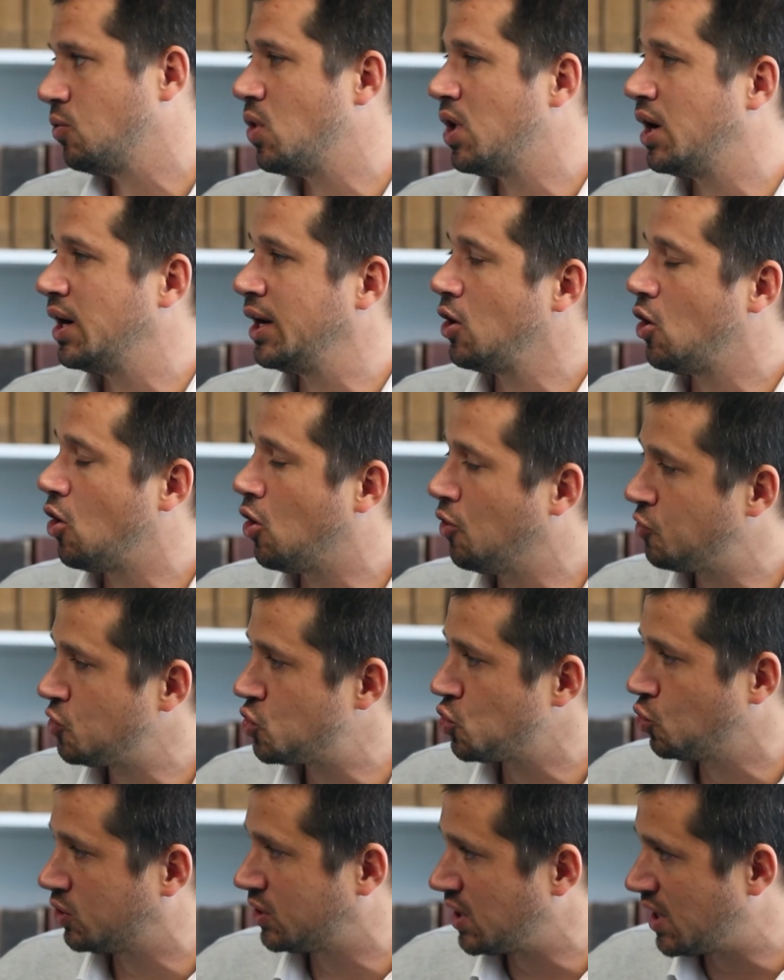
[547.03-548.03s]
why
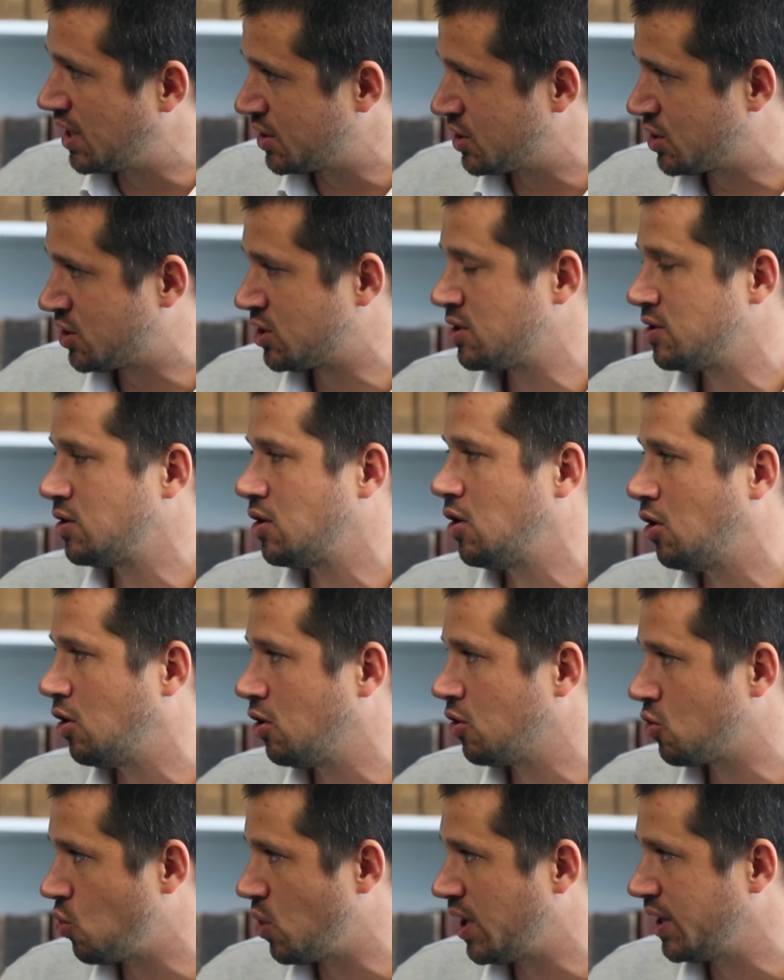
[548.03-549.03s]
offshore trusts
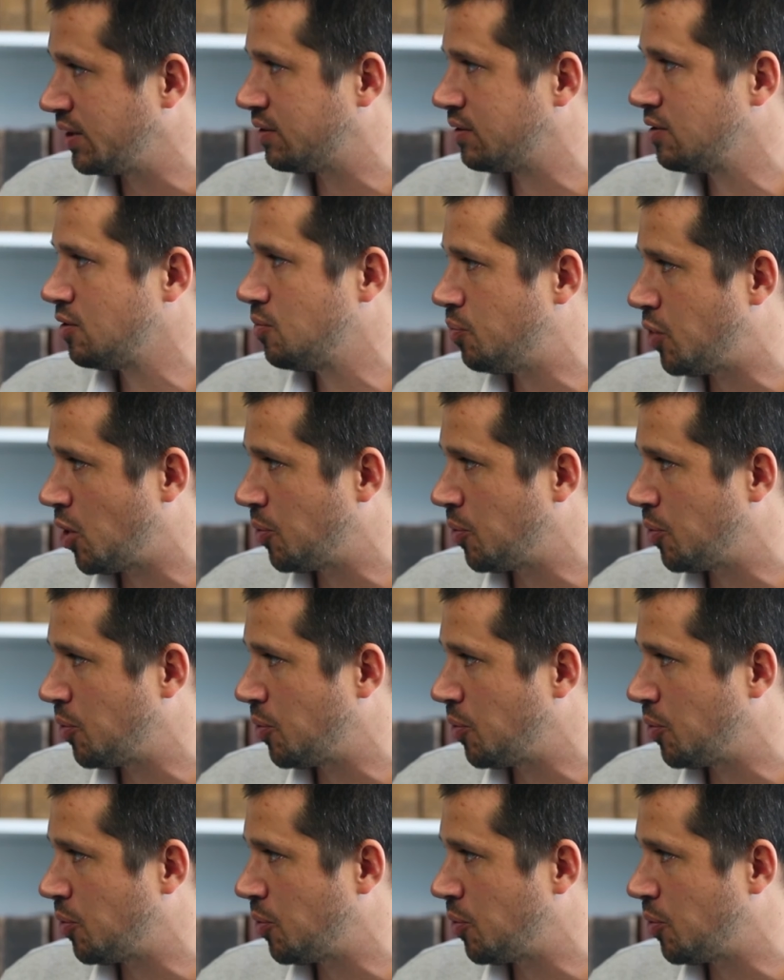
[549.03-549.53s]
are quite